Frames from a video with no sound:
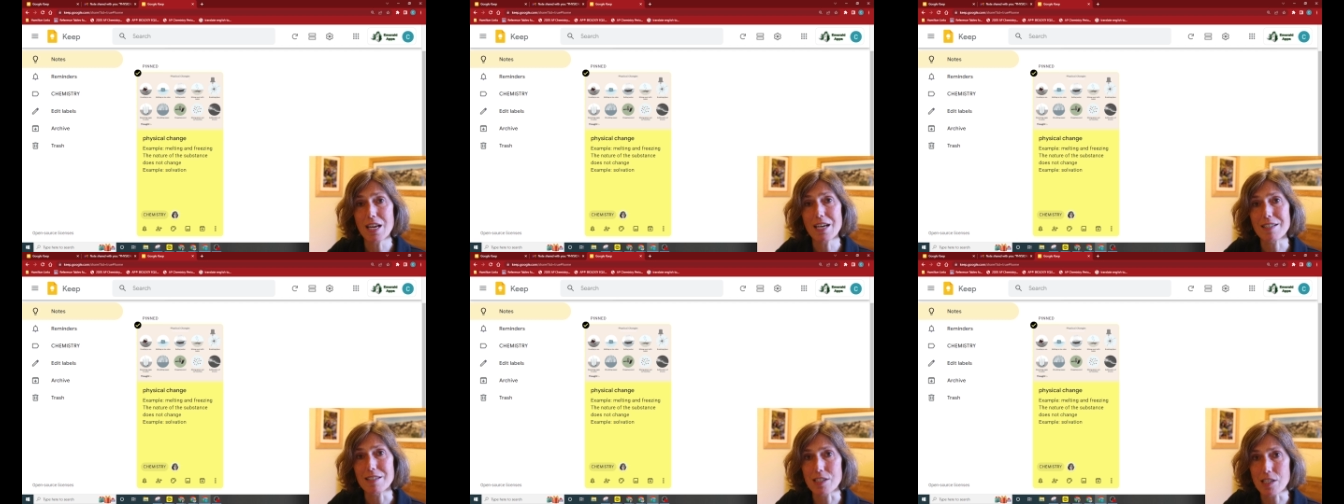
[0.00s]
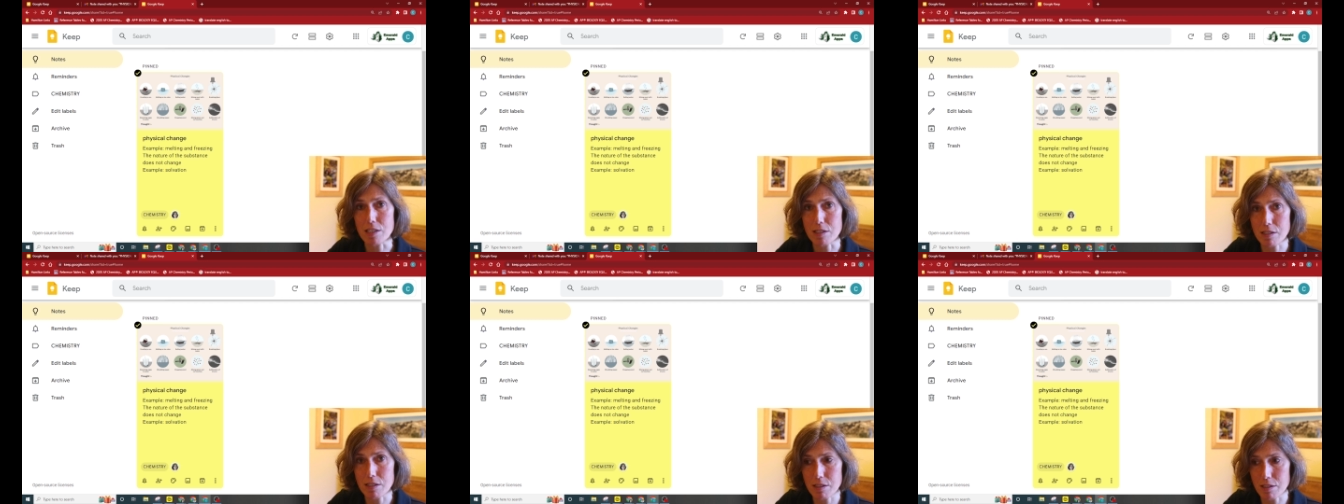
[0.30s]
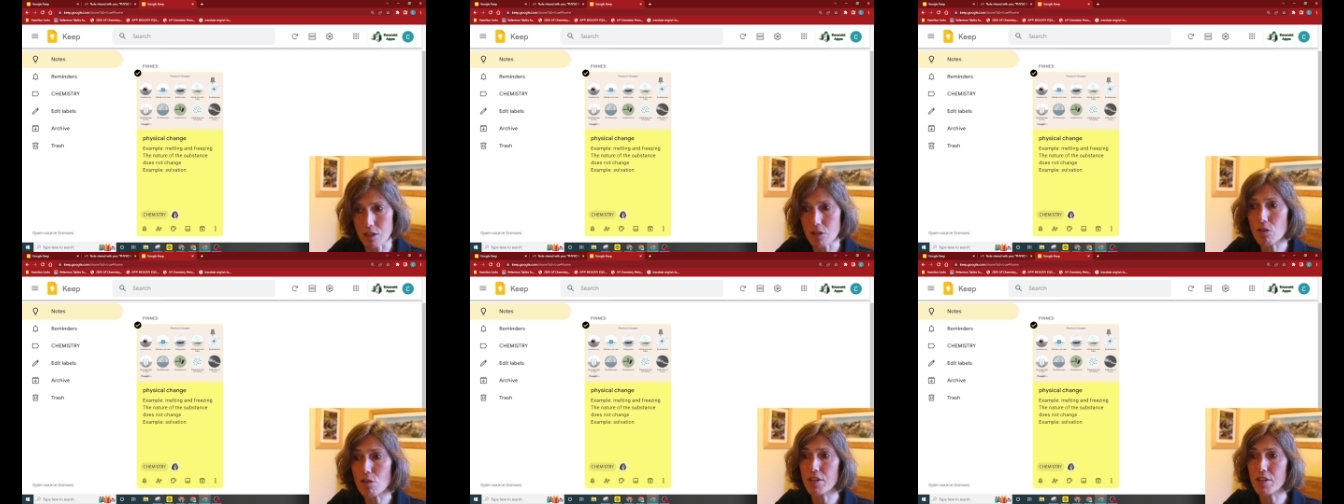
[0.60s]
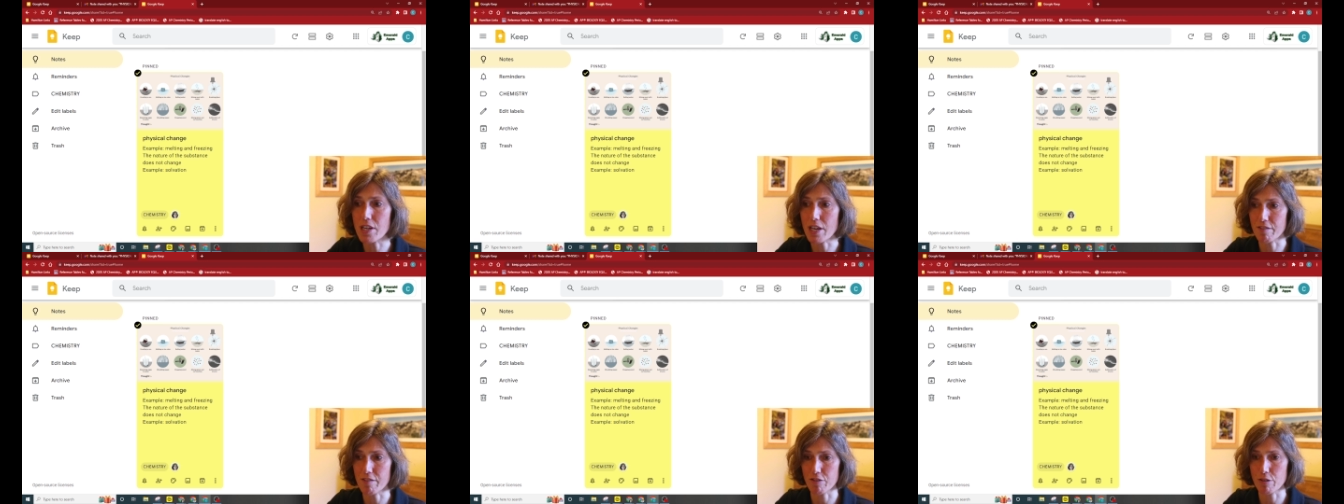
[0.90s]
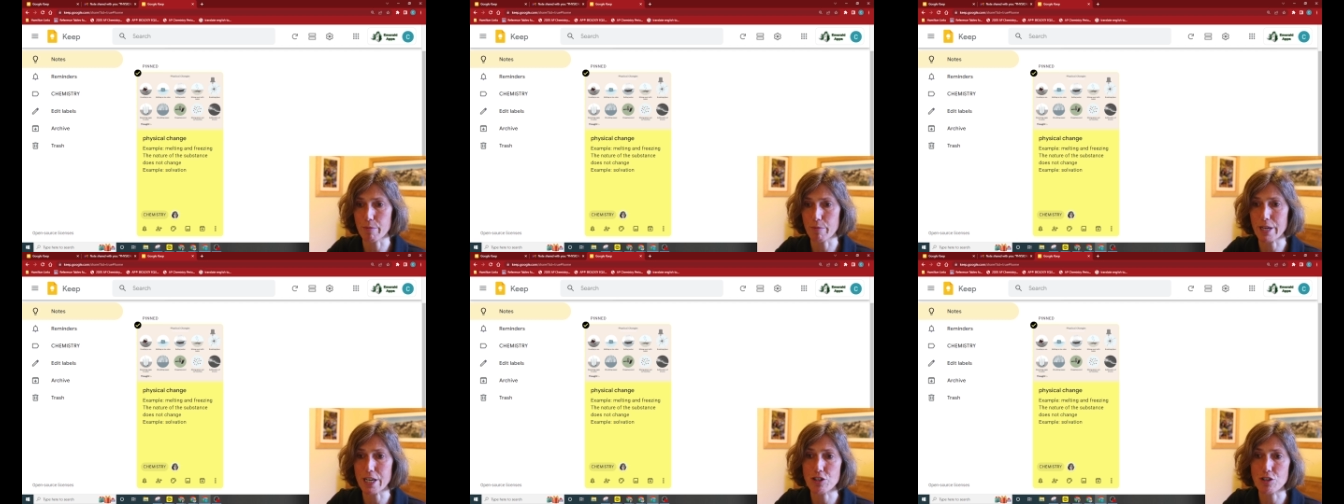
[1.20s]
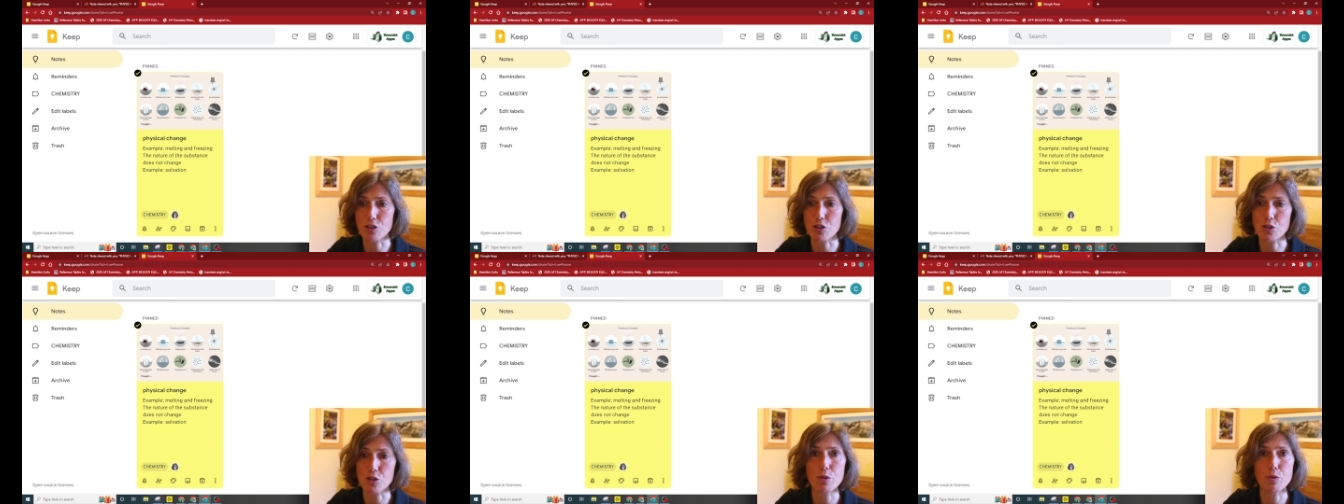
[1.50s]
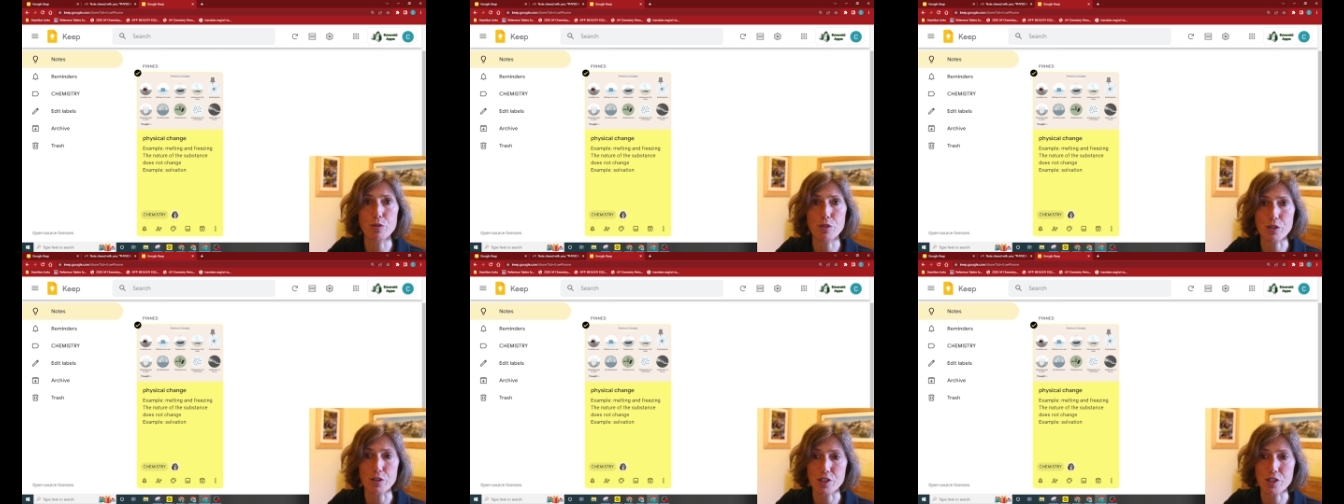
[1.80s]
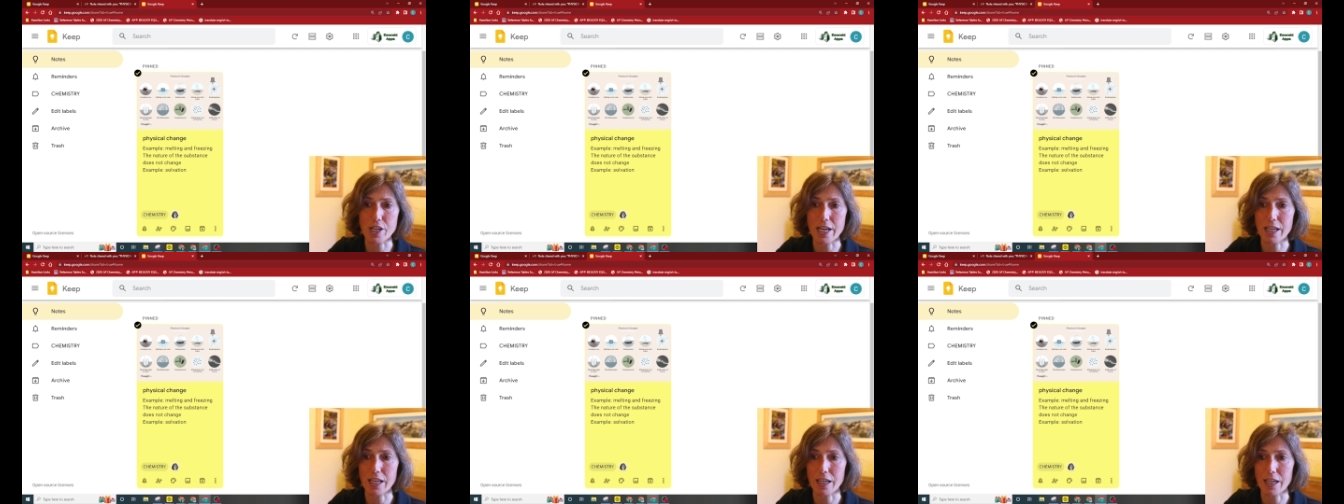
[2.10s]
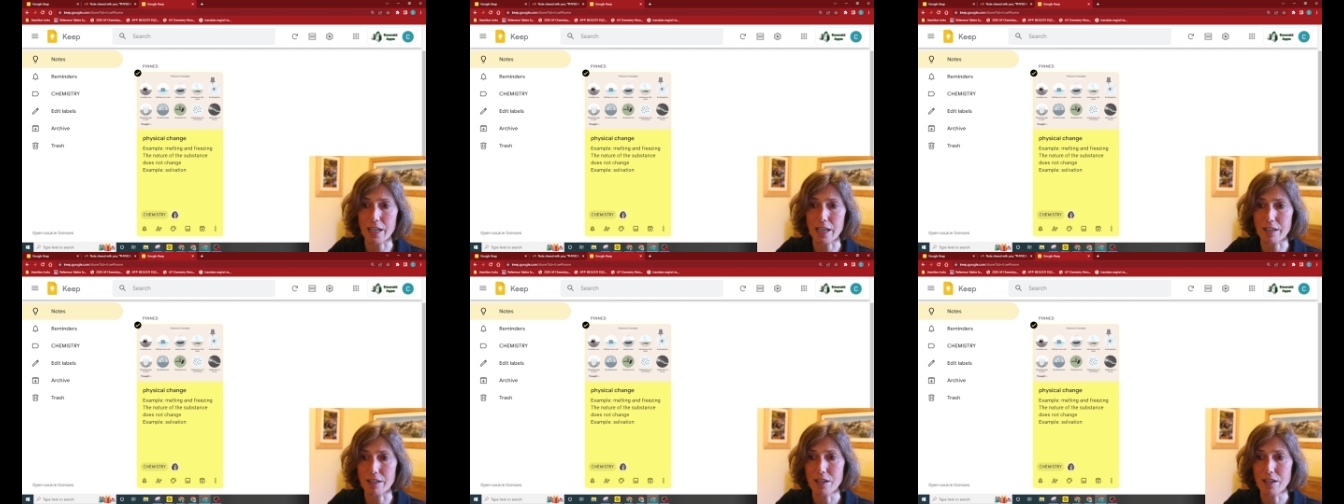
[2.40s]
distill the information students are taking in.